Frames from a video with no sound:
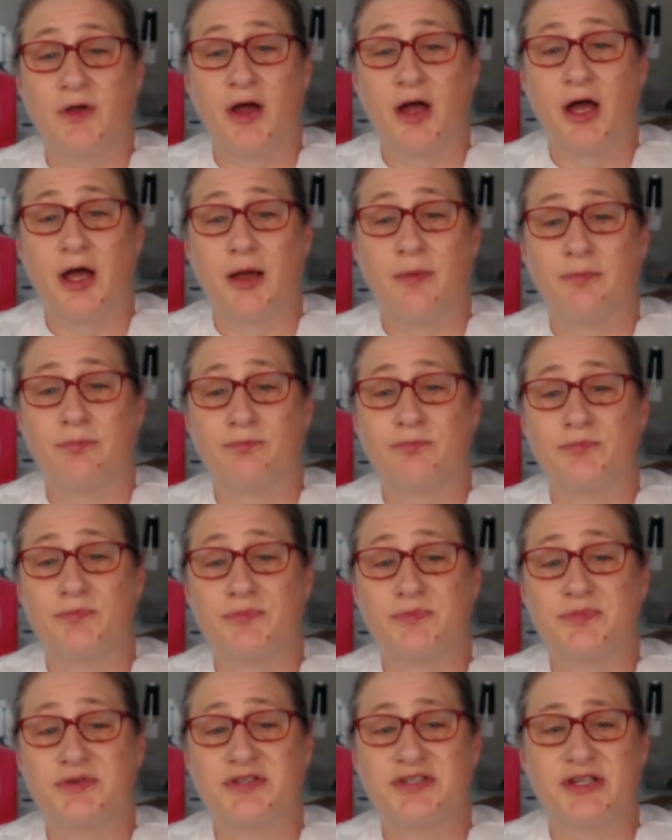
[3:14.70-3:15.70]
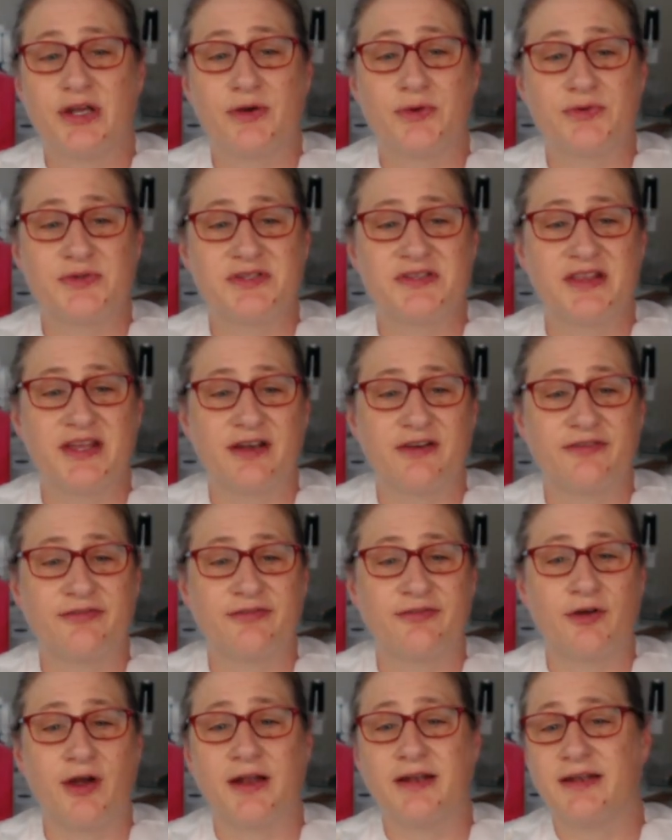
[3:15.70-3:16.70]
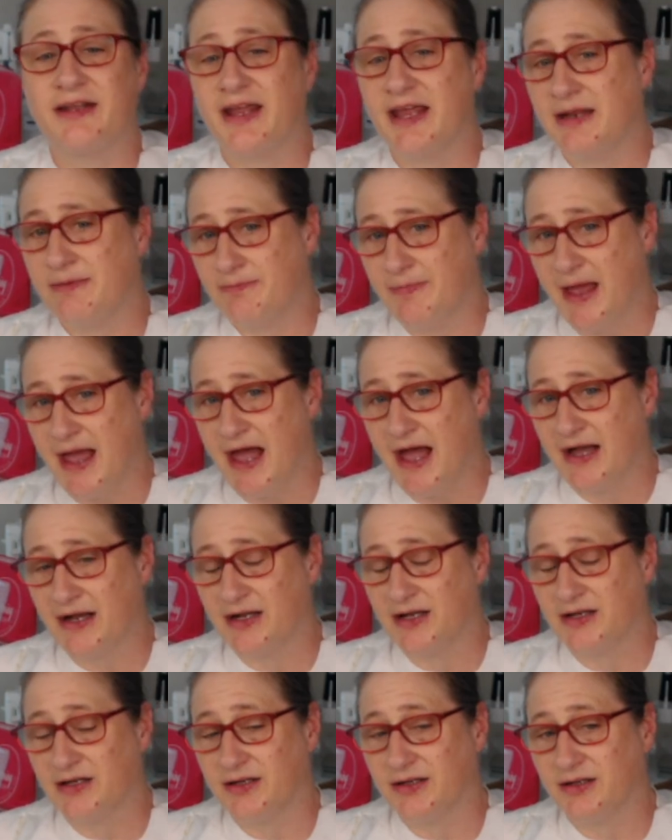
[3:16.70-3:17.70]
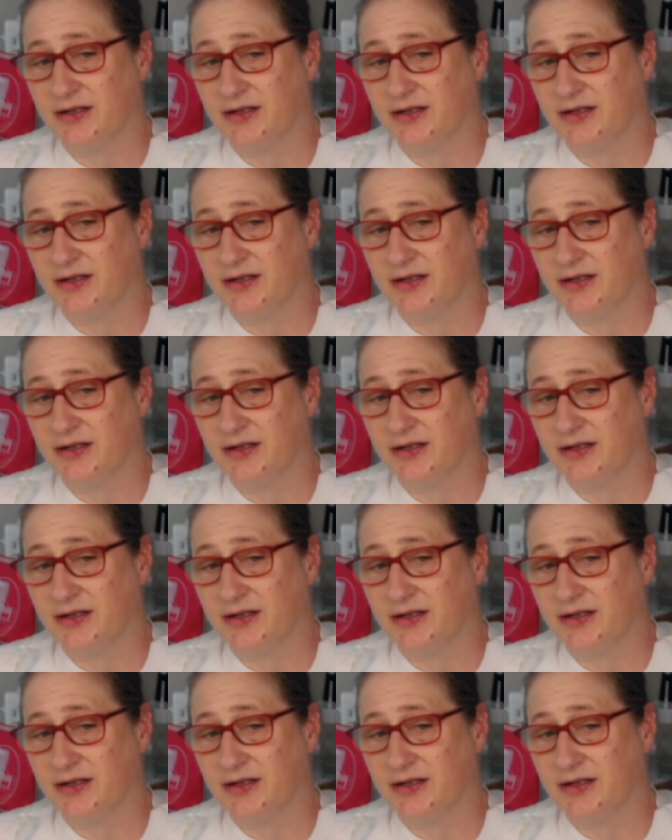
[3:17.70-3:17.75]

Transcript: um, sews their front and back,